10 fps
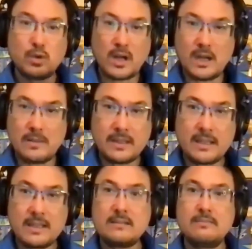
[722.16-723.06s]
more
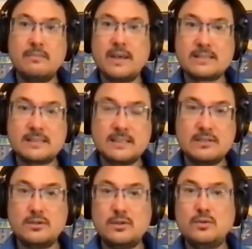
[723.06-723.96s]
complicated and messy
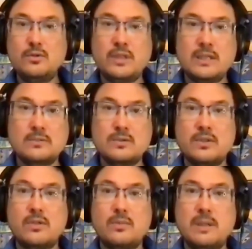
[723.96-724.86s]
to do things
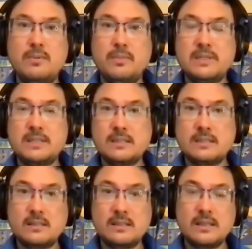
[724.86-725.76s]
with other people,
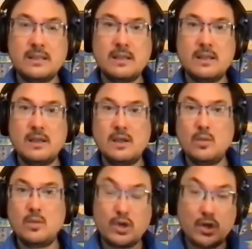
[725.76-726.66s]
particularly
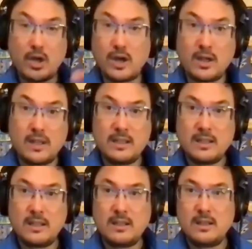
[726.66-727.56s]
when you're not
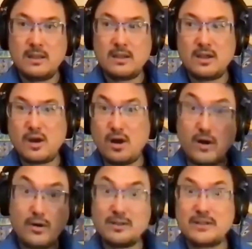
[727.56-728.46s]

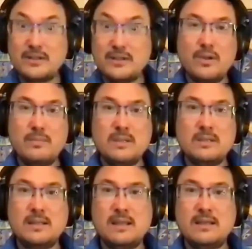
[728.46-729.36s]
all in
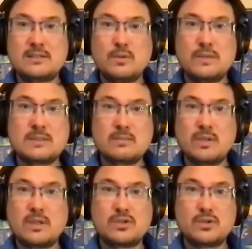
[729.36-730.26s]
agreement as to what
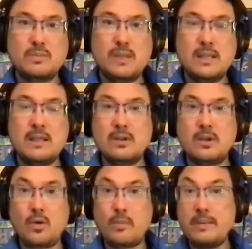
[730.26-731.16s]
something should
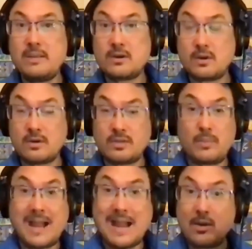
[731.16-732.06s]
be. Or maybe there aren't
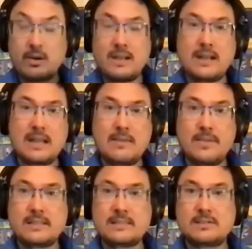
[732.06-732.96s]
the power
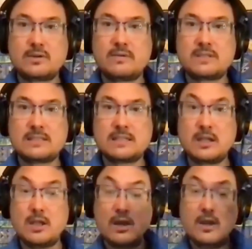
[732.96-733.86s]
dynamics that sort of says
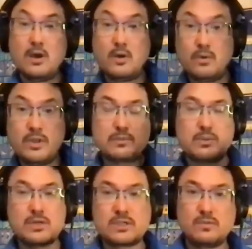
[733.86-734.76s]
like, oh, this
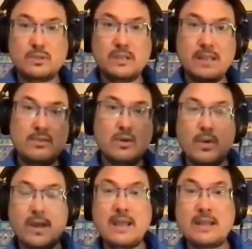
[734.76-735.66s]
person will lead the
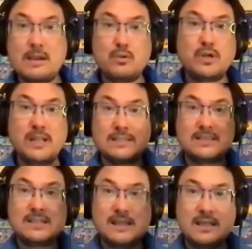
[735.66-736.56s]
way and I will
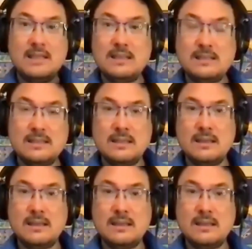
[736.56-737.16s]
concede